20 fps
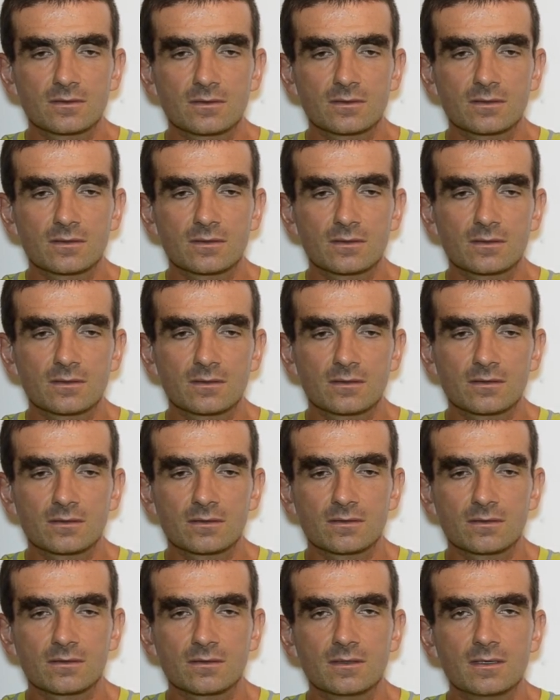
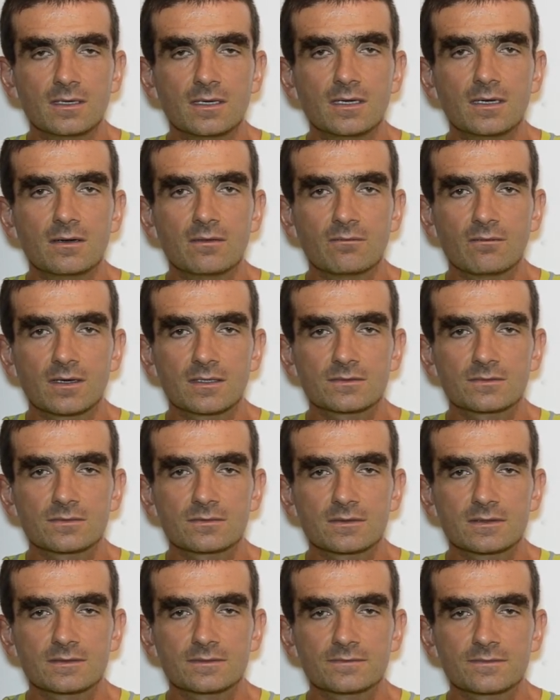
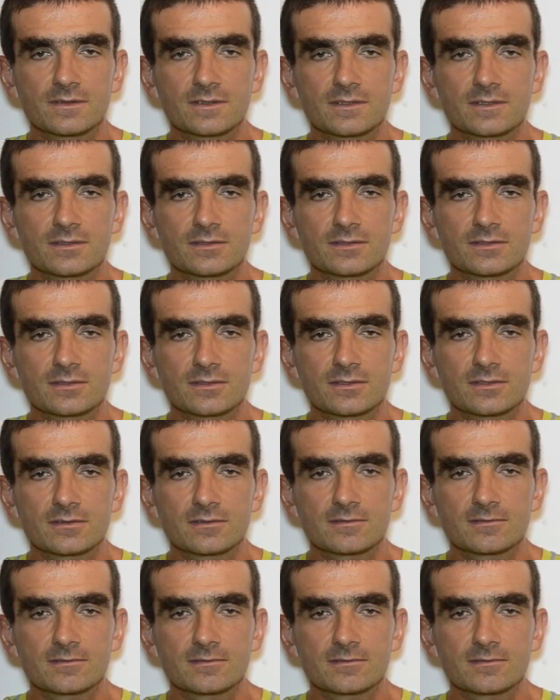Vasu has finished,